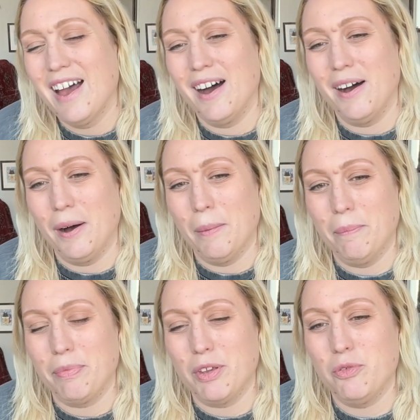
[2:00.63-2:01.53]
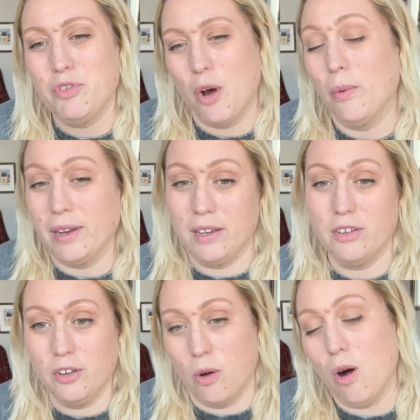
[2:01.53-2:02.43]
Um, you don't need
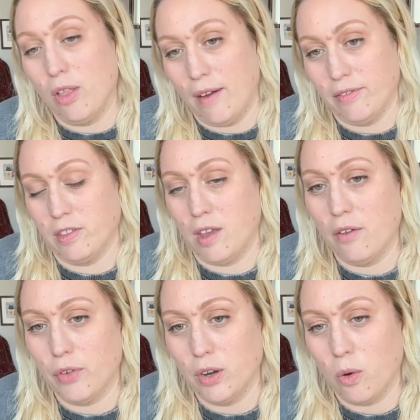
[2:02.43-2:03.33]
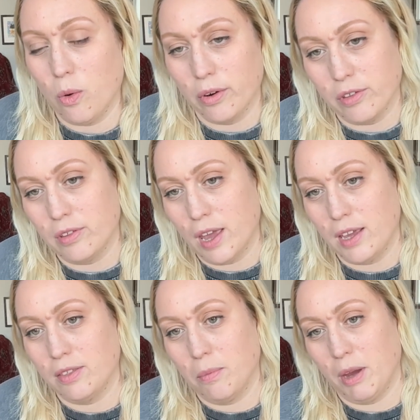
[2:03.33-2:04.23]
to know all that stuff in order to
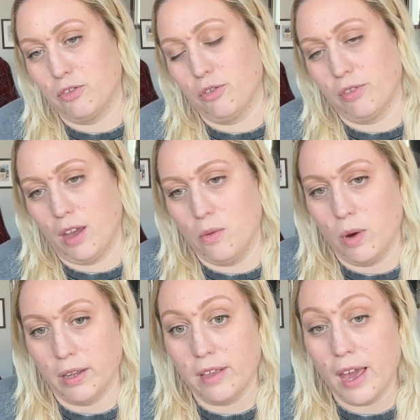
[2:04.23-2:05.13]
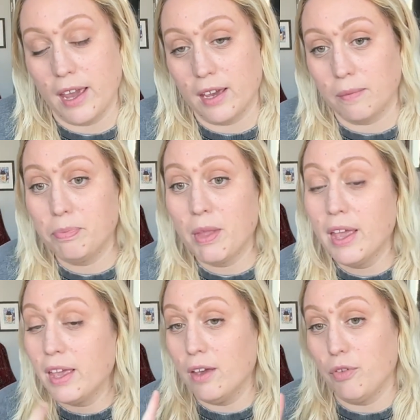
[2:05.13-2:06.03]
take the pictures that you want to take.
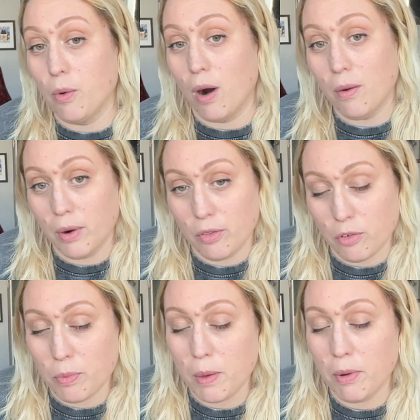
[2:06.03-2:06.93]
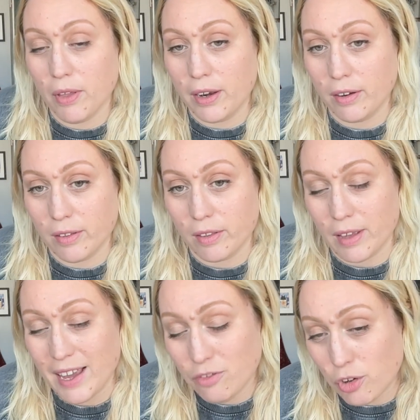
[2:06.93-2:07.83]
If you are one of those people that is
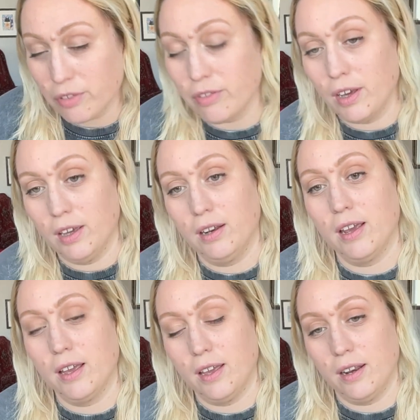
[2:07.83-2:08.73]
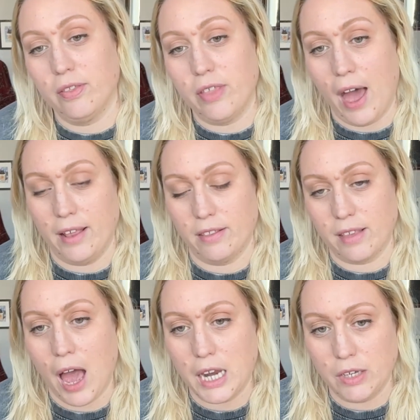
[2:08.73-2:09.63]
interested in that
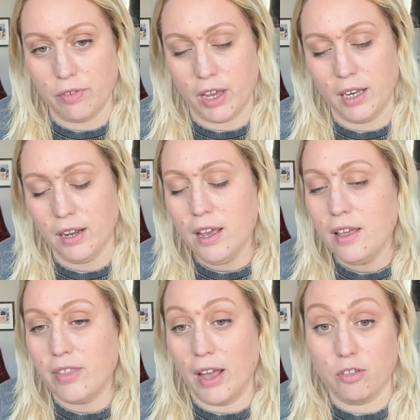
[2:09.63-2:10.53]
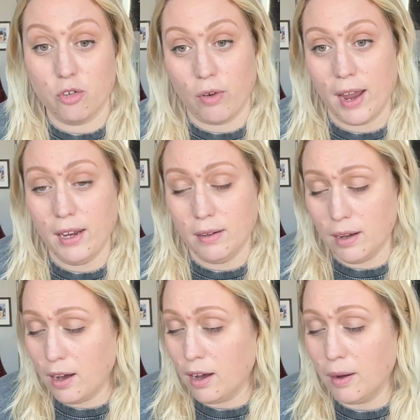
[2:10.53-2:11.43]
side of it, that's great.
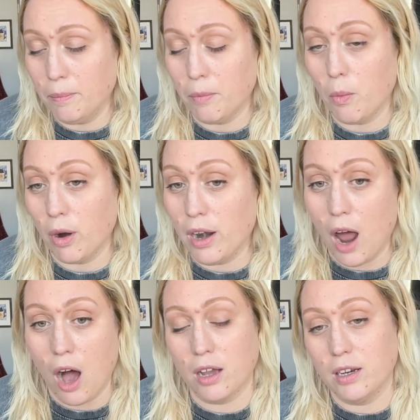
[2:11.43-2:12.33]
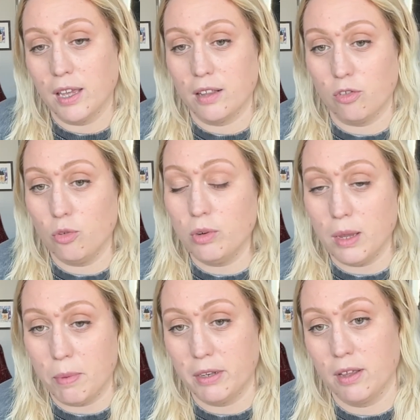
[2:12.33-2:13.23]
Um, we're not going to get too
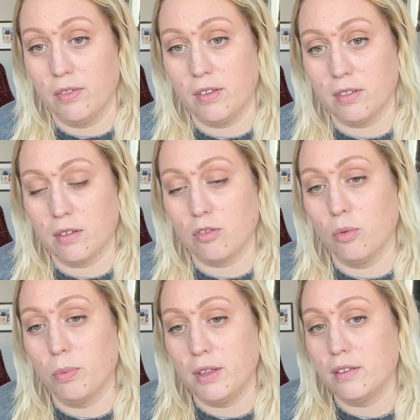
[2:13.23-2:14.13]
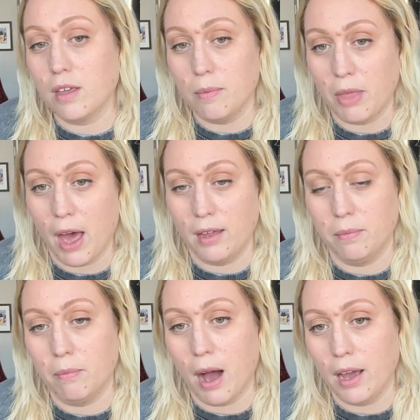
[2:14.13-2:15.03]
deep into this, so please keep that
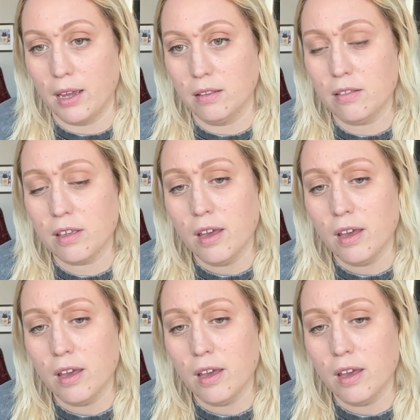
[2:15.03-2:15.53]
in mind.